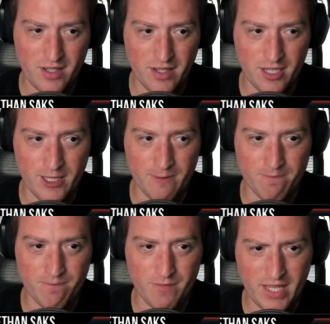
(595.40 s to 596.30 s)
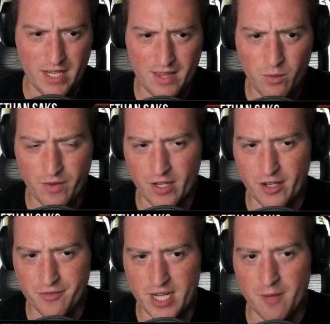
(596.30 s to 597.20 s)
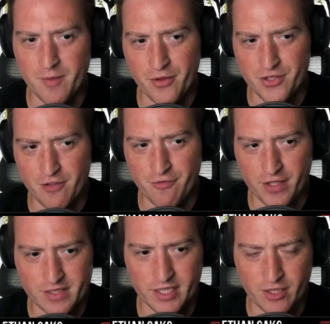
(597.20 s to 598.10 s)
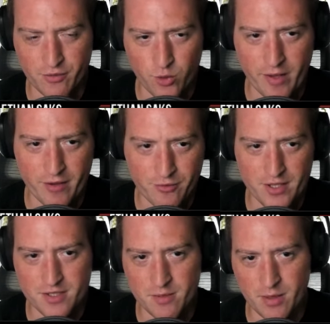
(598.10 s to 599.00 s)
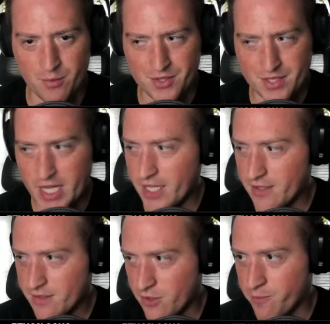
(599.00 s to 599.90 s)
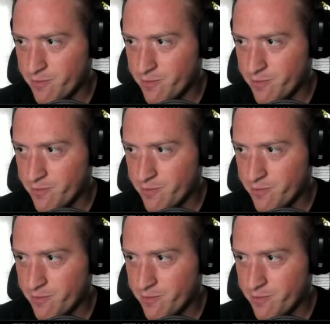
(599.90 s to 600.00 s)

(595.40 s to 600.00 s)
Um, and I think we've got enough time and there's enough fixing in the format for us to be able to take it. So